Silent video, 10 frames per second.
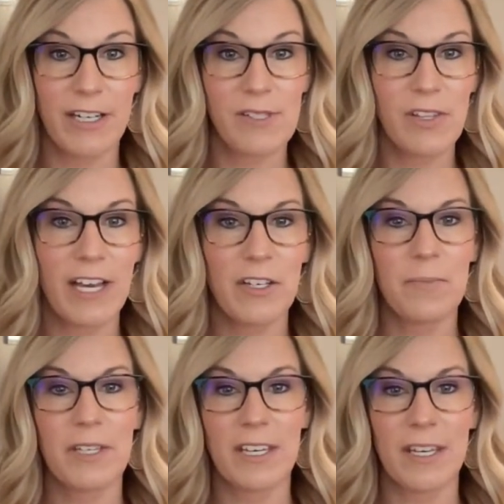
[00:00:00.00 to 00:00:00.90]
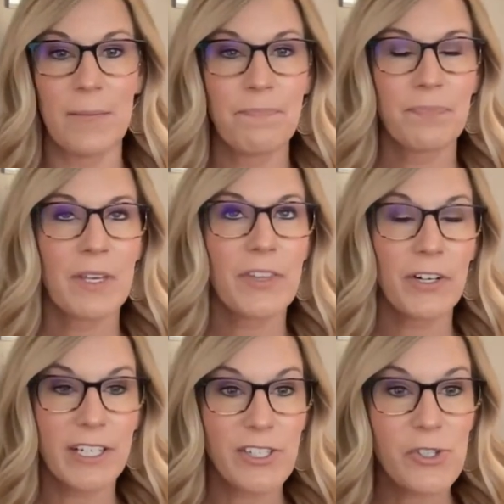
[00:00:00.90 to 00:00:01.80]
So that could be their
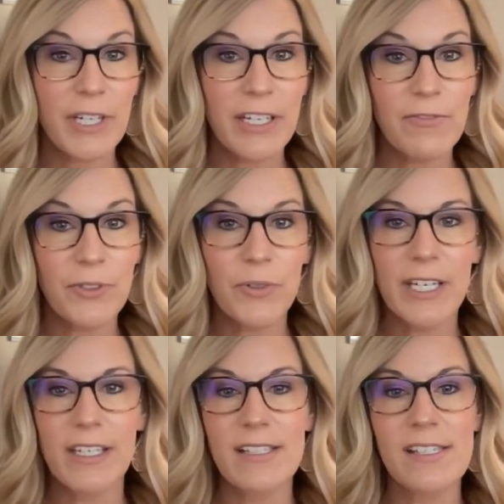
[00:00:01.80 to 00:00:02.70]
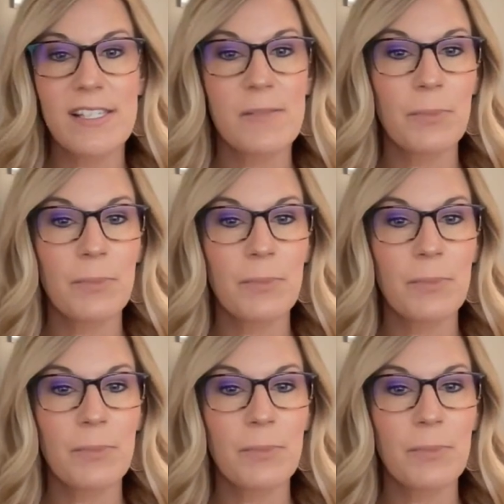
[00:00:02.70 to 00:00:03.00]
industry influence,